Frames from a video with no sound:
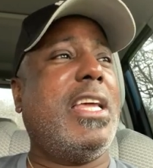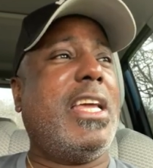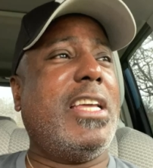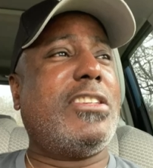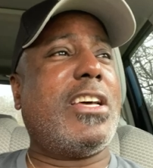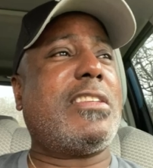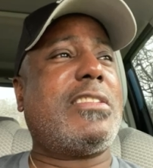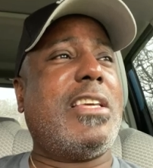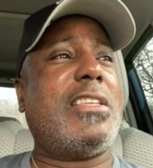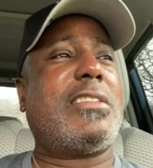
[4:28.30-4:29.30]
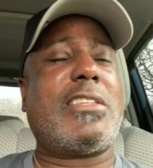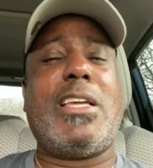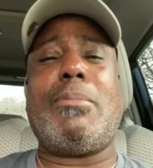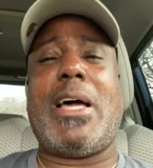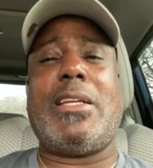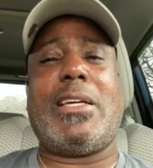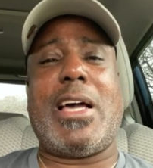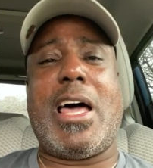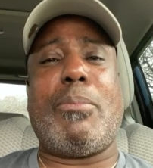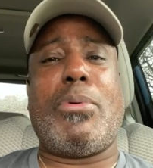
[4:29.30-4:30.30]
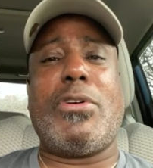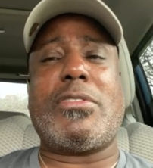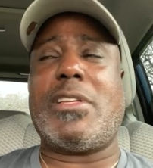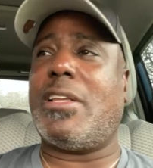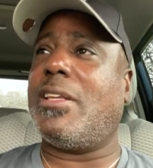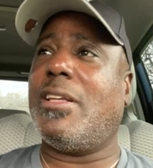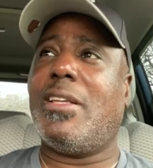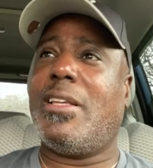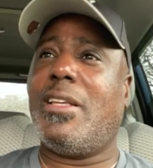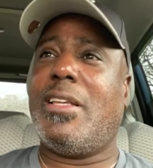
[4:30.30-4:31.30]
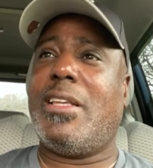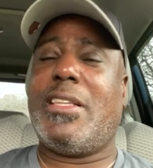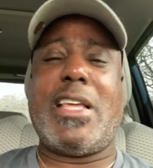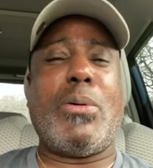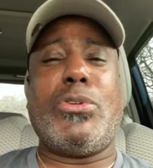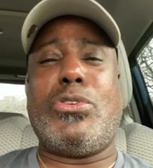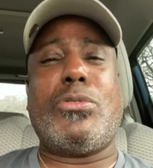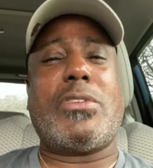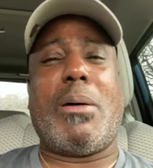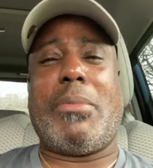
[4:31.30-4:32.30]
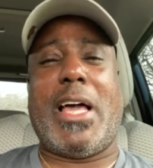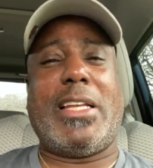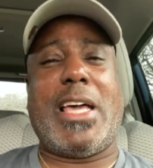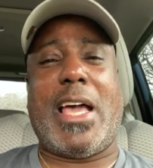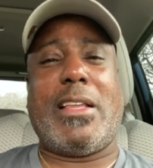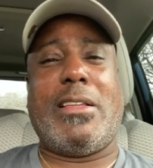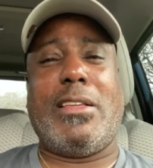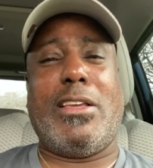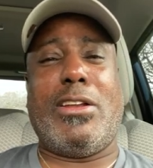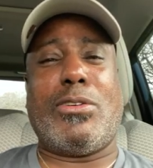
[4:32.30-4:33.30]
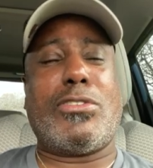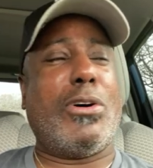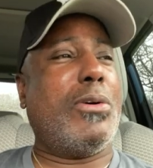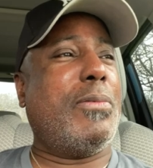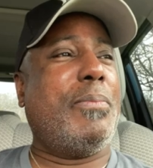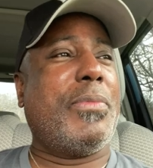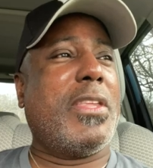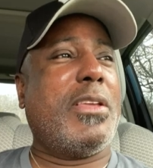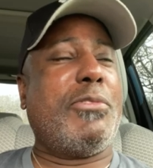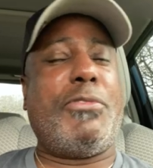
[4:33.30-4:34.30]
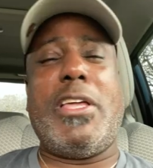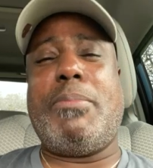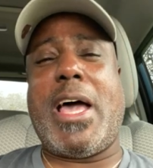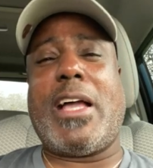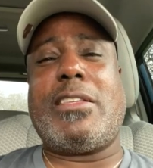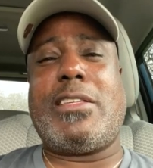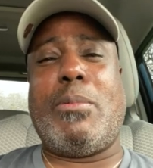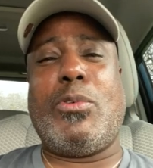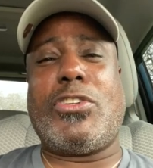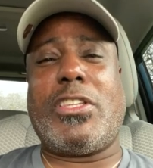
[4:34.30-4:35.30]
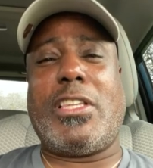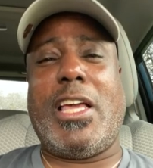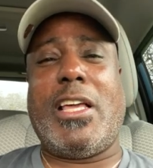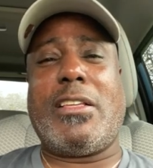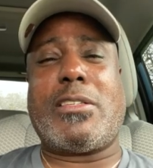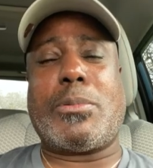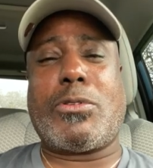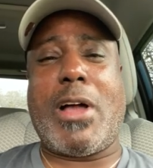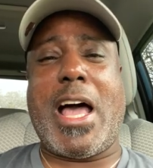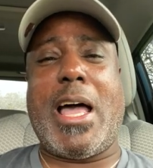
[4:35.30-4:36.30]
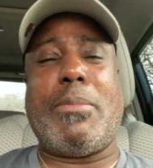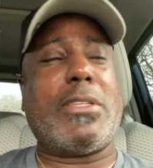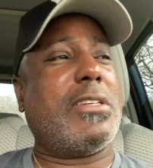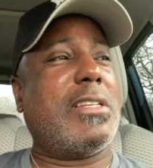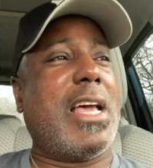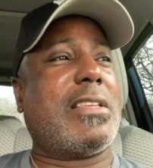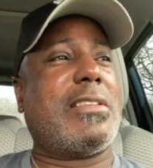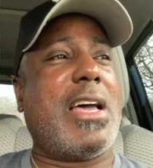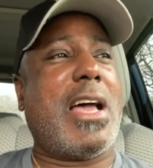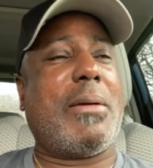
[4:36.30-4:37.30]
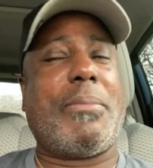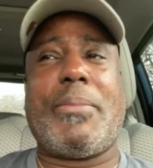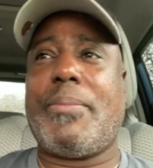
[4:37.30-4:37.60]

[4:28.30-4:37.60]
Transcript: He just didn't seem like the kind of person that would do something like that. You know, so feedback and tell me what you think. Subscribe. Until next time,